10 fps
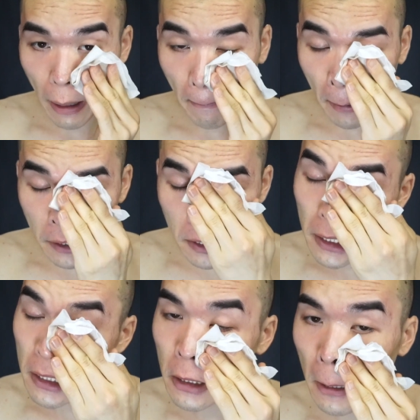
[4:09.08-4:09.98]
much
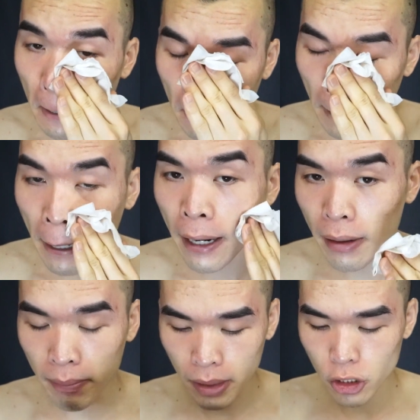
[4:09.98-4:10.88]
easier
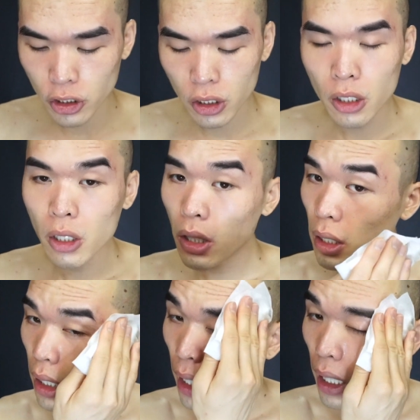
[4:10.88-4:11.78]
and a much
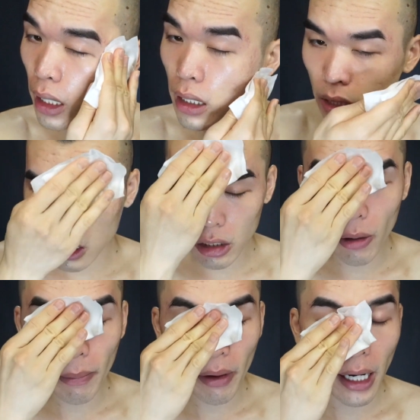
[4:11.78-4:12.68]

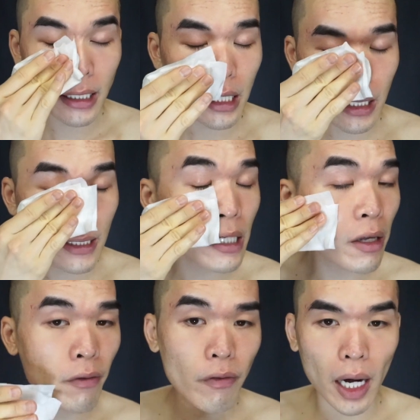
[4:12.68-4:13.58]
cleaner process than
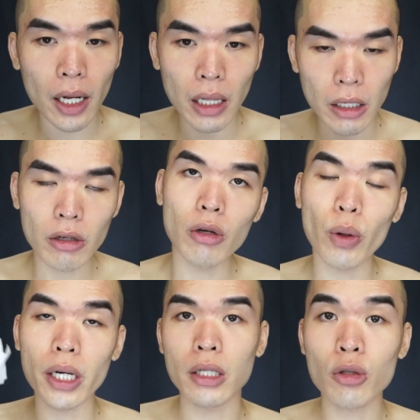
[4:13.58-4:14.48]
if I literally
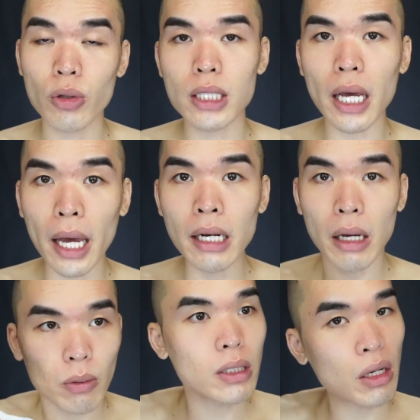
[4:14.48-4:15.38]
went in towards the end
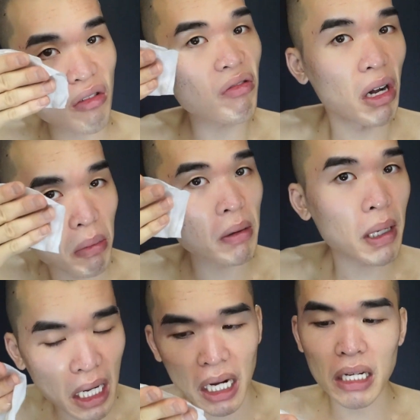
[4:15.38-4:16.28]
and was like rubbing
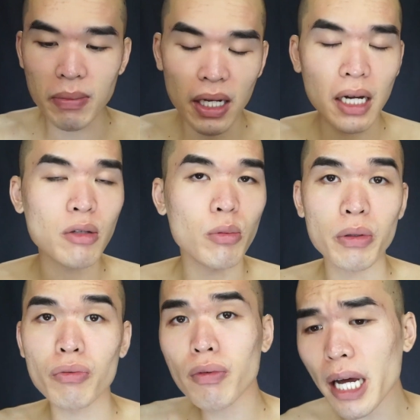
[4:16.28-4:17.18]
my eyes. My eyes would
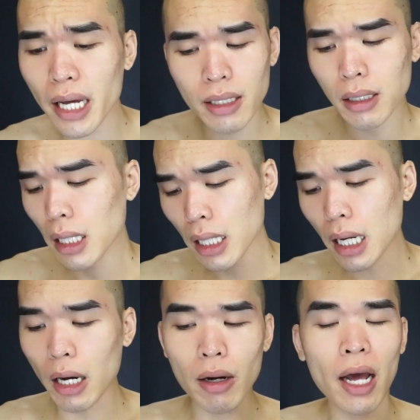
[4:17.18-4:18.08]
be red.
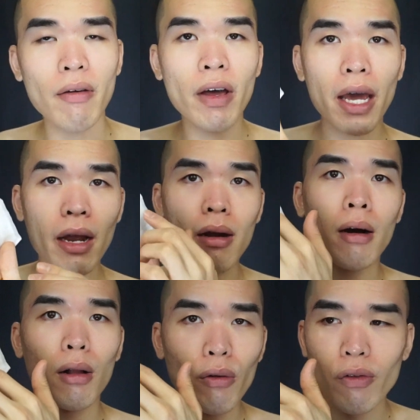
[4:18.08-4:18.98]
I'd have hair
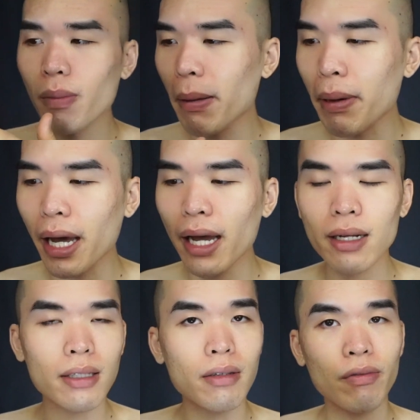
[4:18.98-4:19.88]
all over my
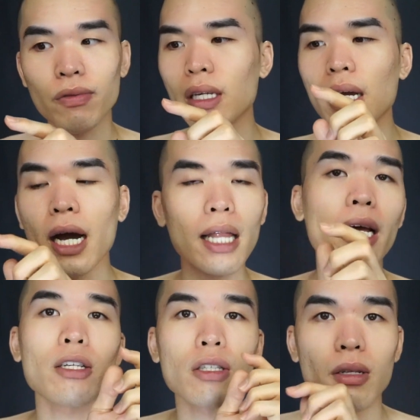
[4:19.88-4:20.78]
pad because of the
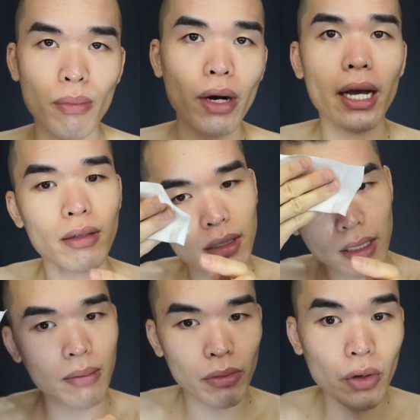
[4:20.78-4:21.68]
eyelashes and brows
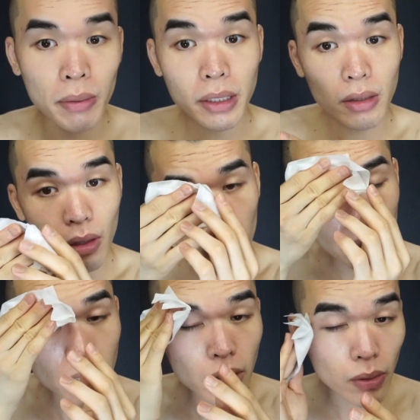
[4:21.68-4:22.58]
because I've been rubbing so hard.
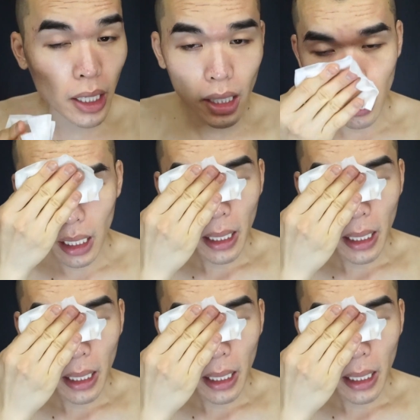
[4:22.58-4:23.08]
But this way,